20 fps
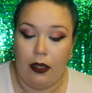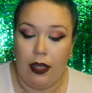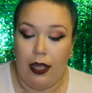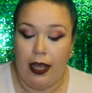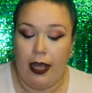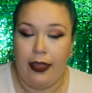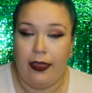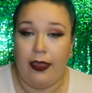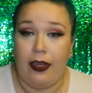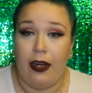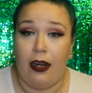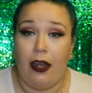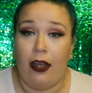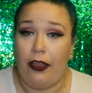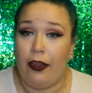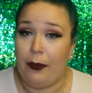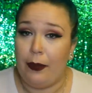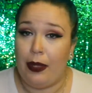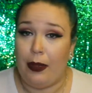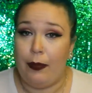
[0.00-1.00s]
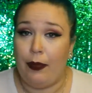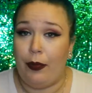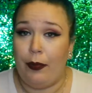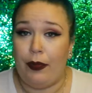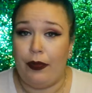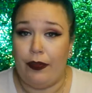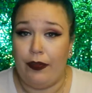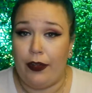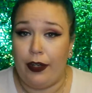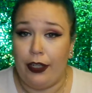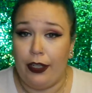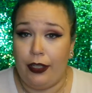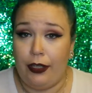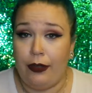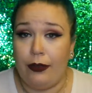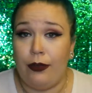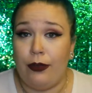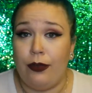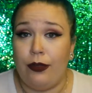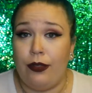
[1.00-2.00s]
And then other people prefer to
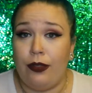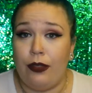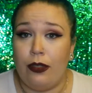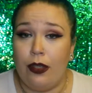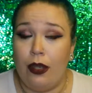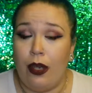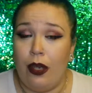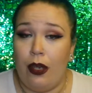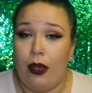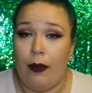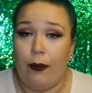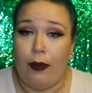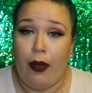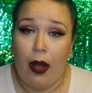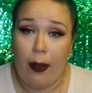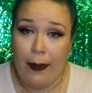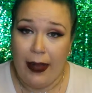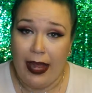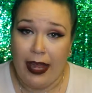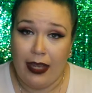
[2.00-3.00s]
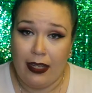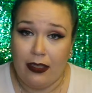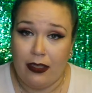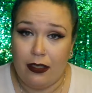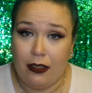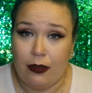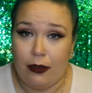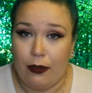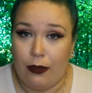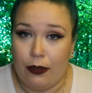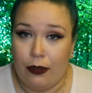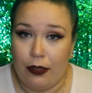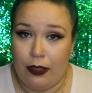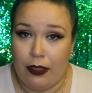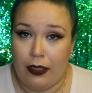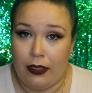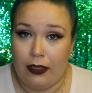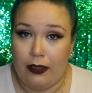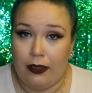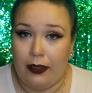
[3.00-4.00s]
use pomades
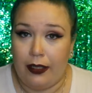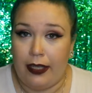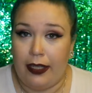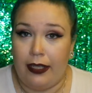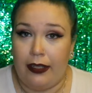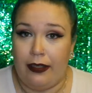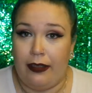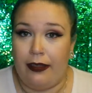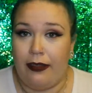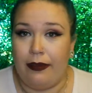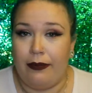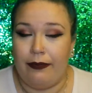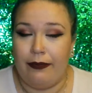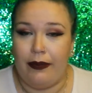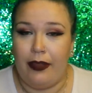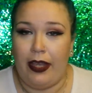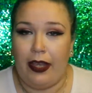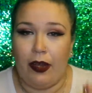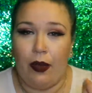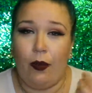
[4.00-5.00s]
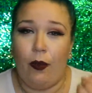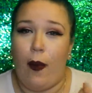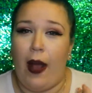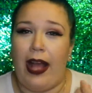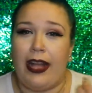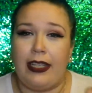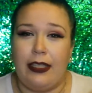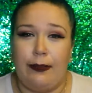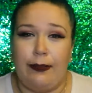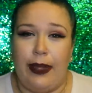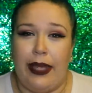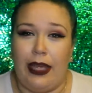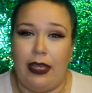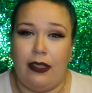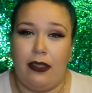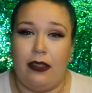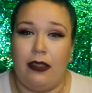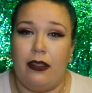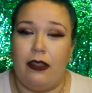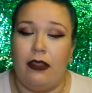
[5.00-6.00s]
or like a
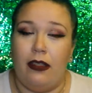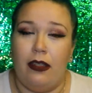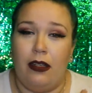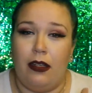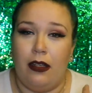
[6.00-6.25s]
wax-based